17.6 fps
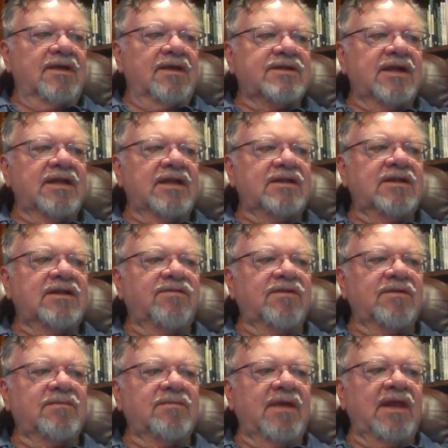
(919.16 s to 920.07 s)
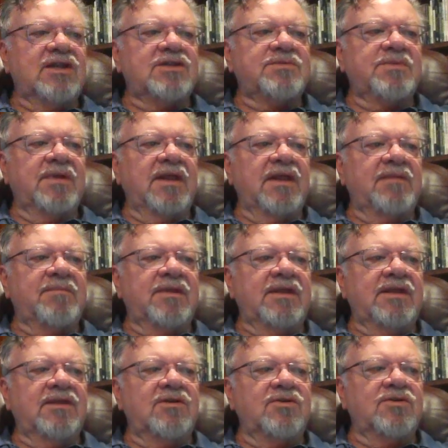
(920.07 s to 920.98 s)
Scientific management had
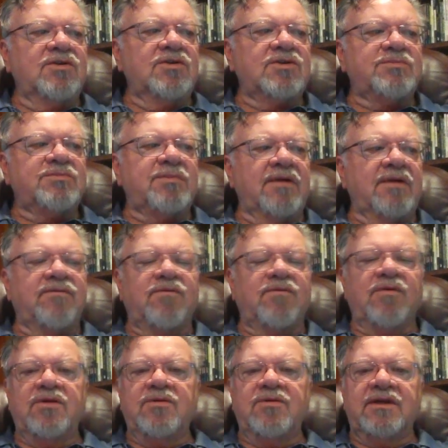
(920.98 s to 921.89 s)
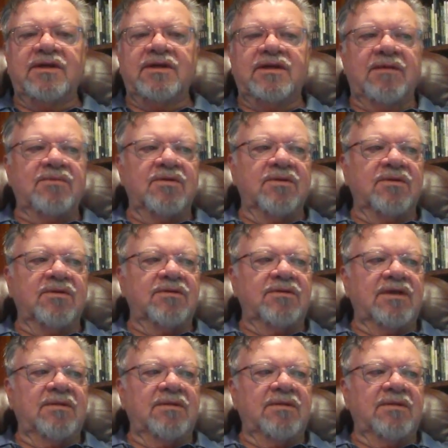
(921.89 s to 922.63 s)
been introduced by Frederick W.